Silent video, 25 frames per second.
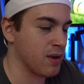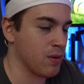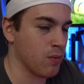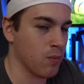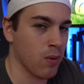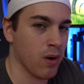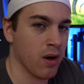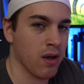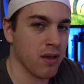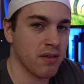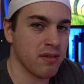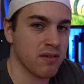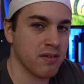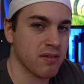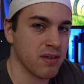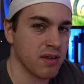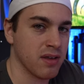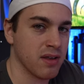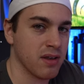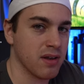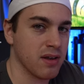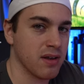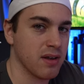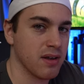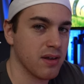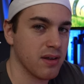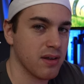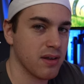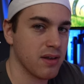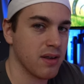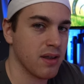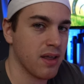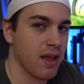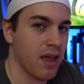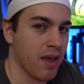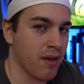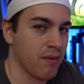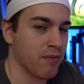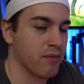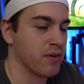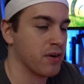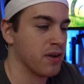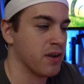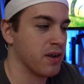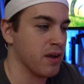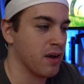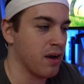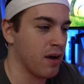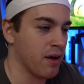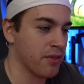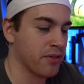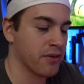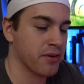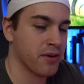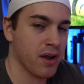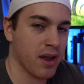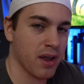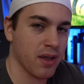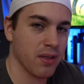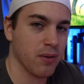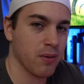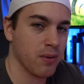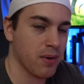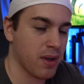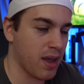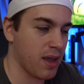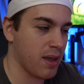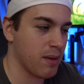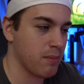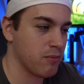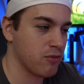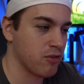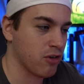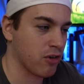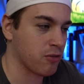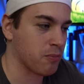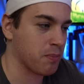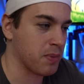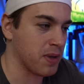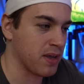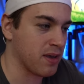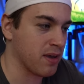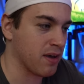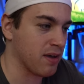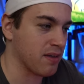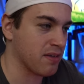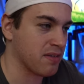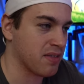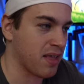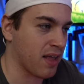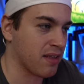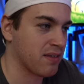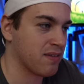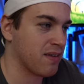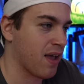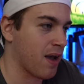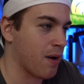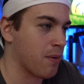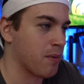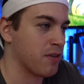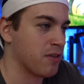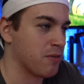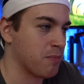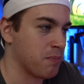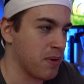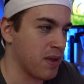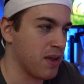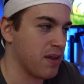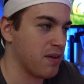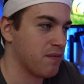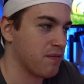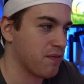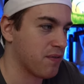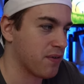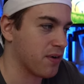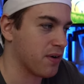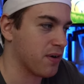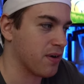it was in every other Halo game, just because that's how it's been